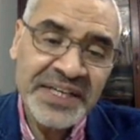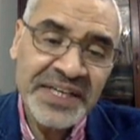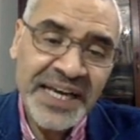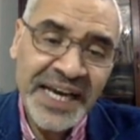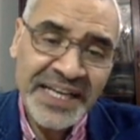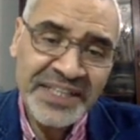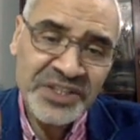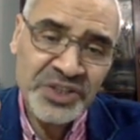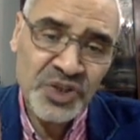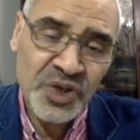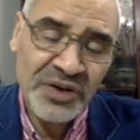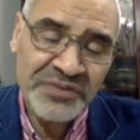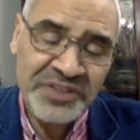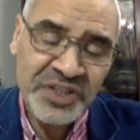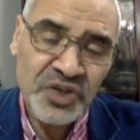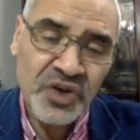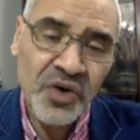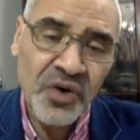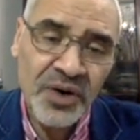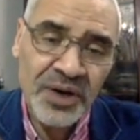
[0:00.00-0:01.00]
heads of the
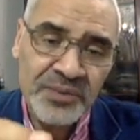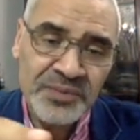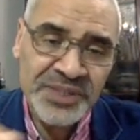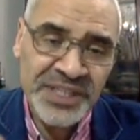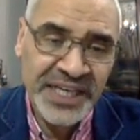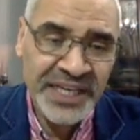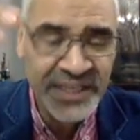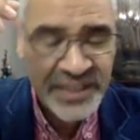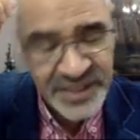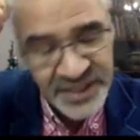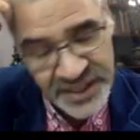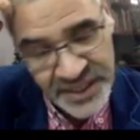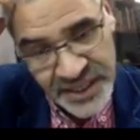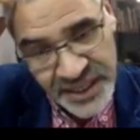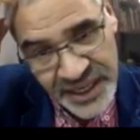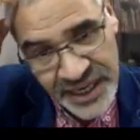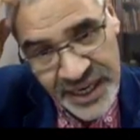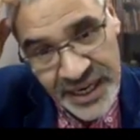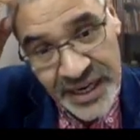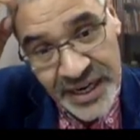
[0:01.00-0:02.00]
columns in
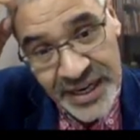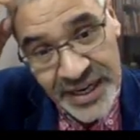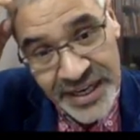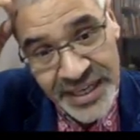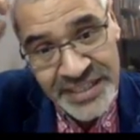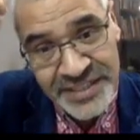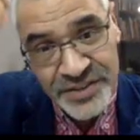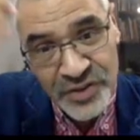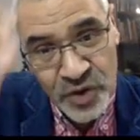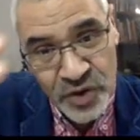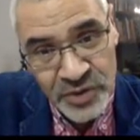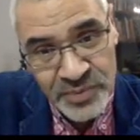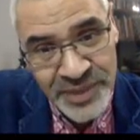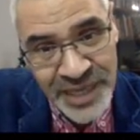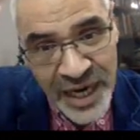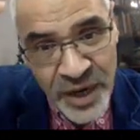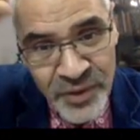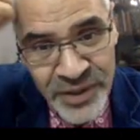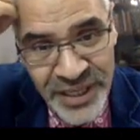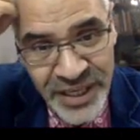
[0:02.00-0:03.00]
red or
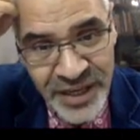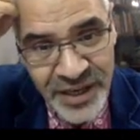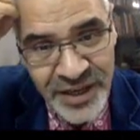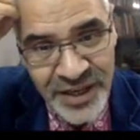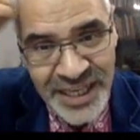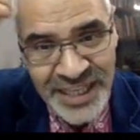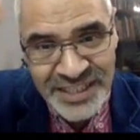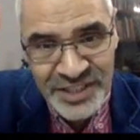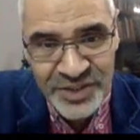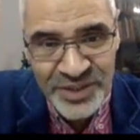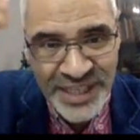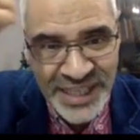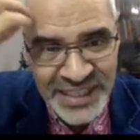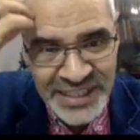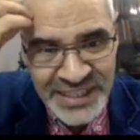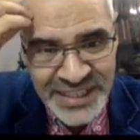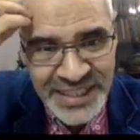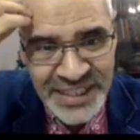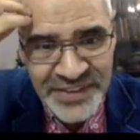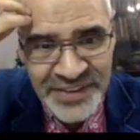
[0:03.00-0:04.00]
brown color, as you can
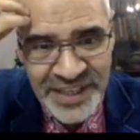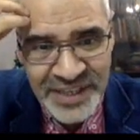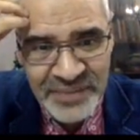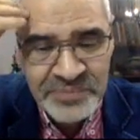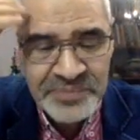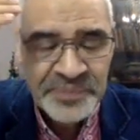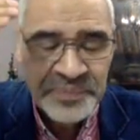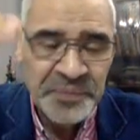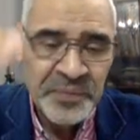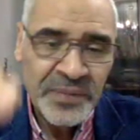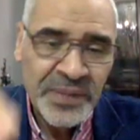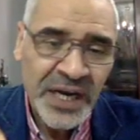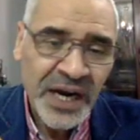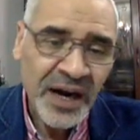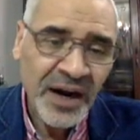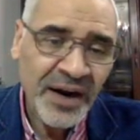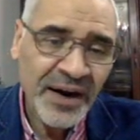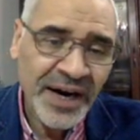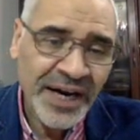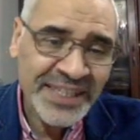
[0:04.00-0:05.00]
see them,
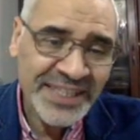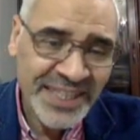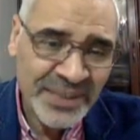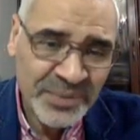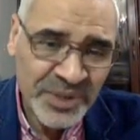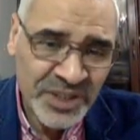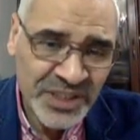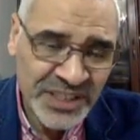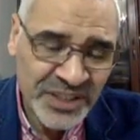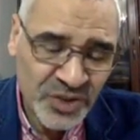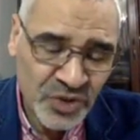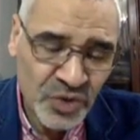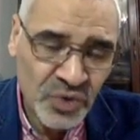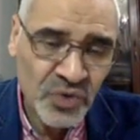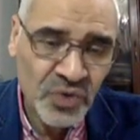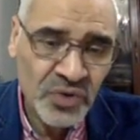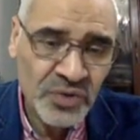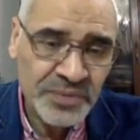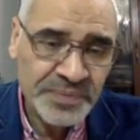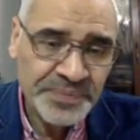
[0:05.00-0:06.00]
are attributed
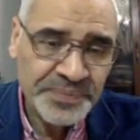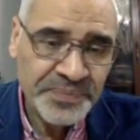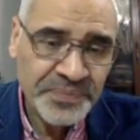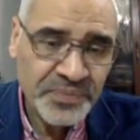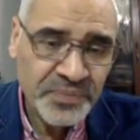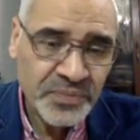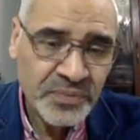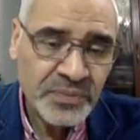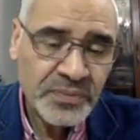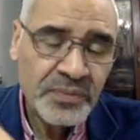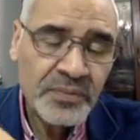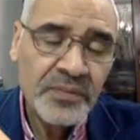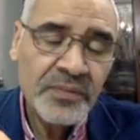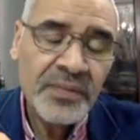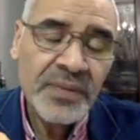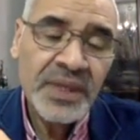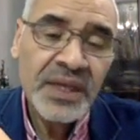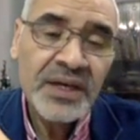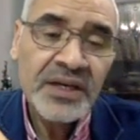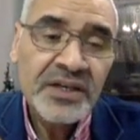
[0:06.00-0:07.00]
to
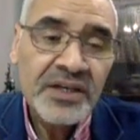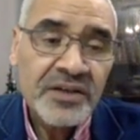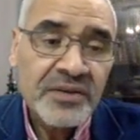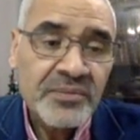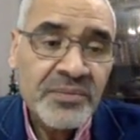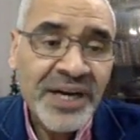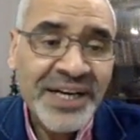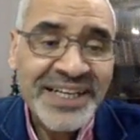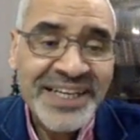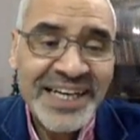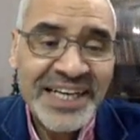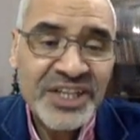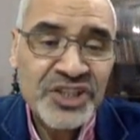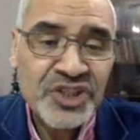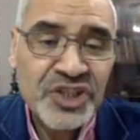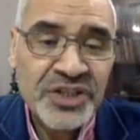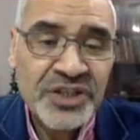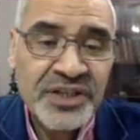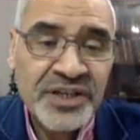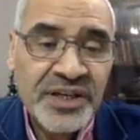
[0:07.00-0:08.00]

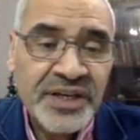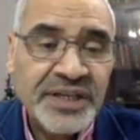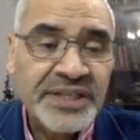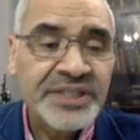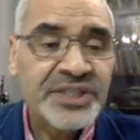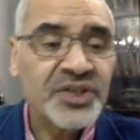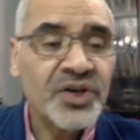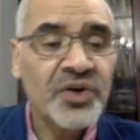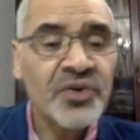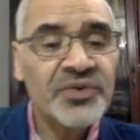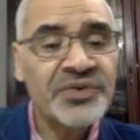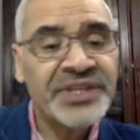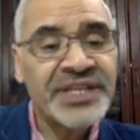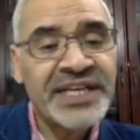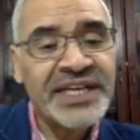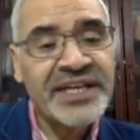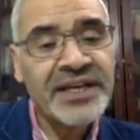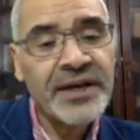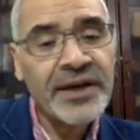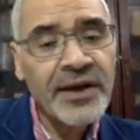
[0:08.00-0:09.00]
migration. So
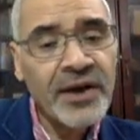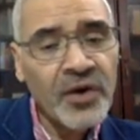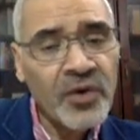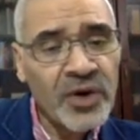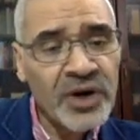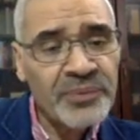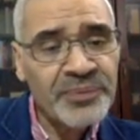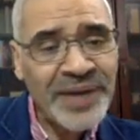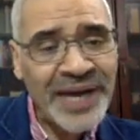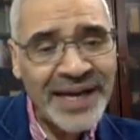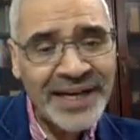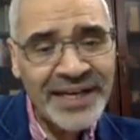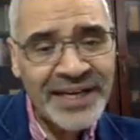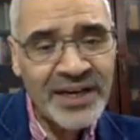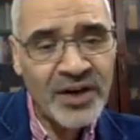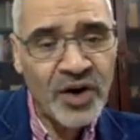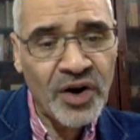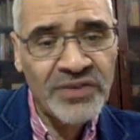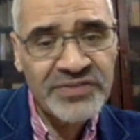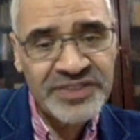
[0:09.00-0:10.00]
the lower panel
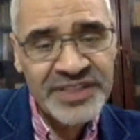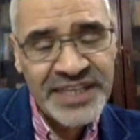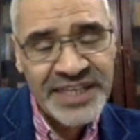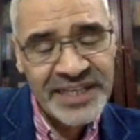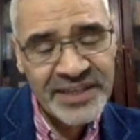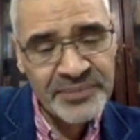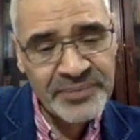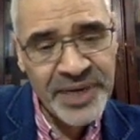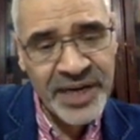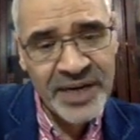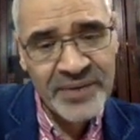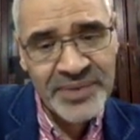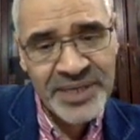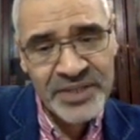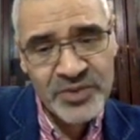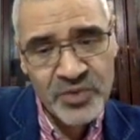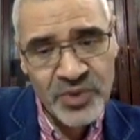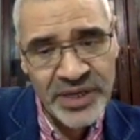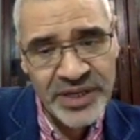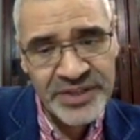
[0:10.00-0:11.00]
of the pyramid
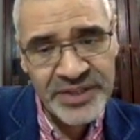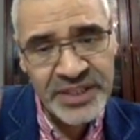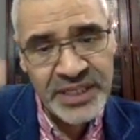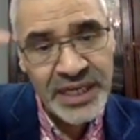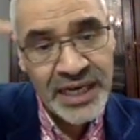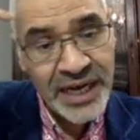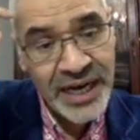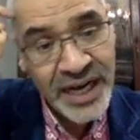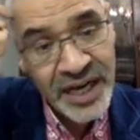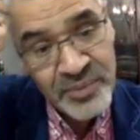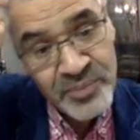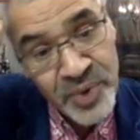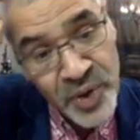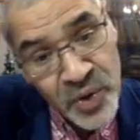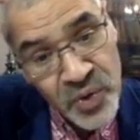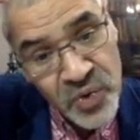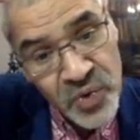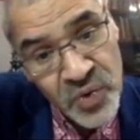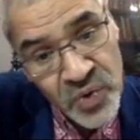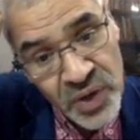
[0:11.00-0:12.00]
with
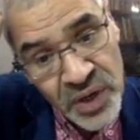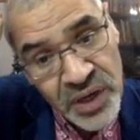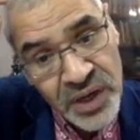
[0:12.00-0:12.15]
blue